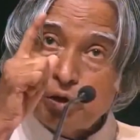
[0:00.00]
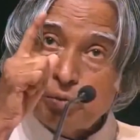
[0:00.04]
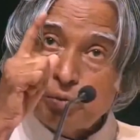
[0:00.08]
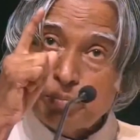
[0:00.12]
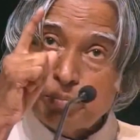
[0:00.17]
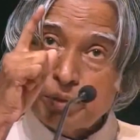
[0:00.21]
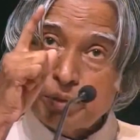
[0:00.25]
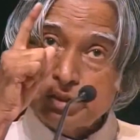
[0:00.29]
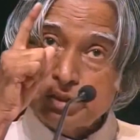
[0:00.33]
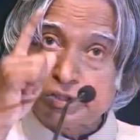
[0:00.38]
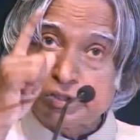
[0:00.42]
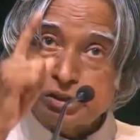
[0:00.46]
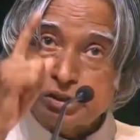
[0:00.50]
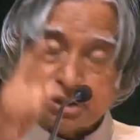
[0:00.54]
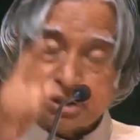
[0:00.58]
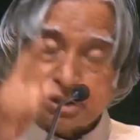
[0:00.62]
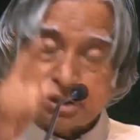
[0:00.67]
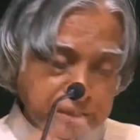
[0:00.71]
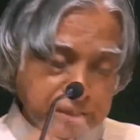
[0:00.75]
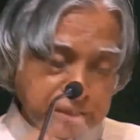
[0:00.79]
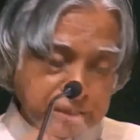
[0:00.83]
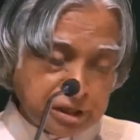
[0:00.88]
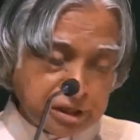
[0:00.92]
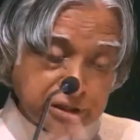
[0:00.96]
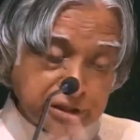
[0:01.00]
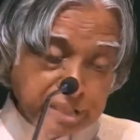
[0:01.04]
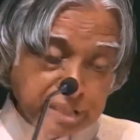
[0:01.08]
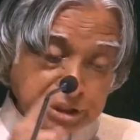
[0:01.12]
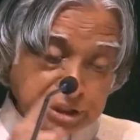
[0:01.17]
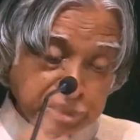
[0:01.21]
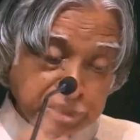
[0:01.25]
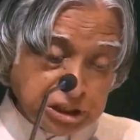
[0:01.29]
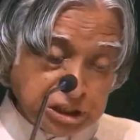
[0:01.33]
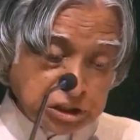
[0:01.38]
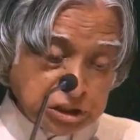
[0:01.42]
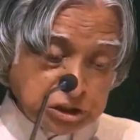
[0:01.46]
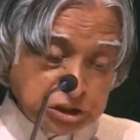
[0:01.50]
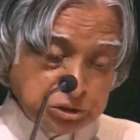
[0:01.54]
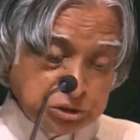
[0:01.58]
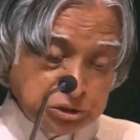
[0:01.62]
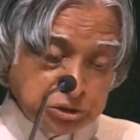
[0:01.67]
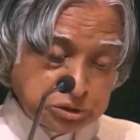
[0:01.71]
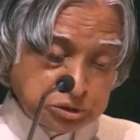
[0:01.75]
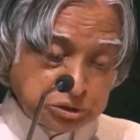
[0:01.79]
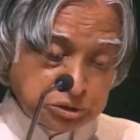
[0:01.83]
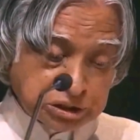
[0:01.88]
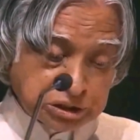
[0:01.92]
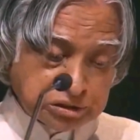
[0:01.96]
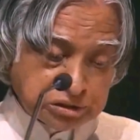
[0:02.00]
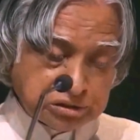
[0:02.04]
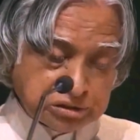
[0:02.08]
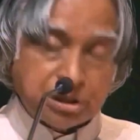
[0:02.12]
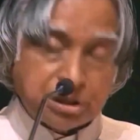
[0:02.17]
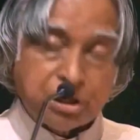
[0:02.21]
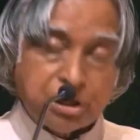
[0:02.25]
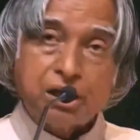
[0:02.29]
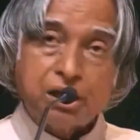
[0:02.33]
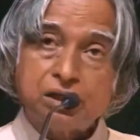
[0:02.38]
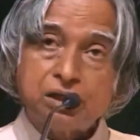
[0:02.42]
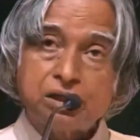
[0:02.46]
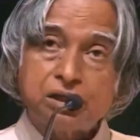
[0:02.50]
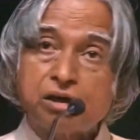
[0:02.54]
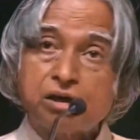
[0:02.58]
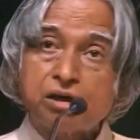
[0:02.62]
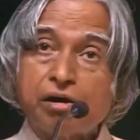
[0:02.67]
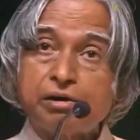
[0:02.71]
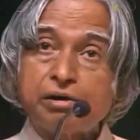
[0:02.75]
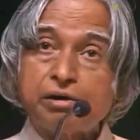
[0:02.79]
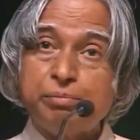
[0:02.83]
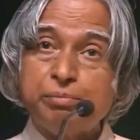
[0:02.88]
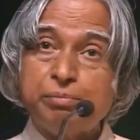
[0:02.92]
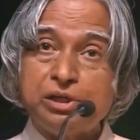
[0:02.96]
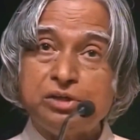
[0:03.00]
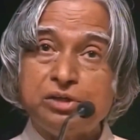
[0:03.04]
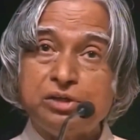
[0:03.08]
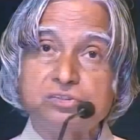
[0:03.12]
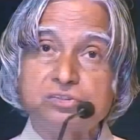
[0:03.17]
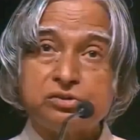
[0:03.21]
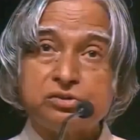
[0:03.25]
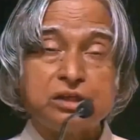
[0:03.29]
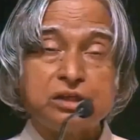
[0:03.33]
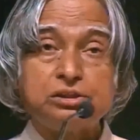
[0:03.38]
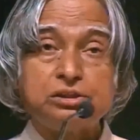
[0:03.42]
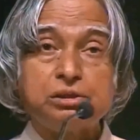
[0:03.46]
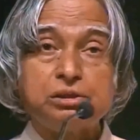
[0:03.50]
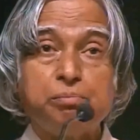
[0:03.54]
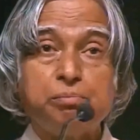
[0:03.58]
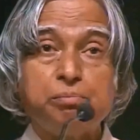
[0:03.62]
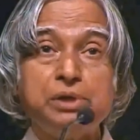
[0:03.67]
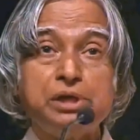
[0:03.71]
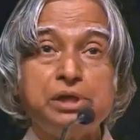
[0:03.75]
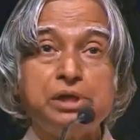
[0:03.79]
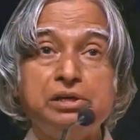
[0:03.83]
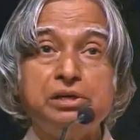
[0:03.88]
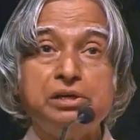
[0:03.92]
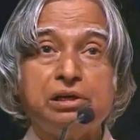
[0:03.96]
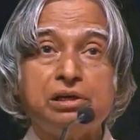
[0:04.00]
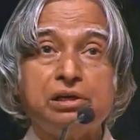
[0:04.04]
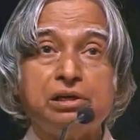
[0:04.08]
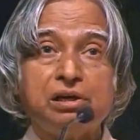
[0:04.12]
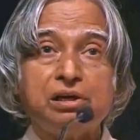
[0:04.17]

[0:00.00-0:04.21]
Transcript: one person, that institution taught me such a big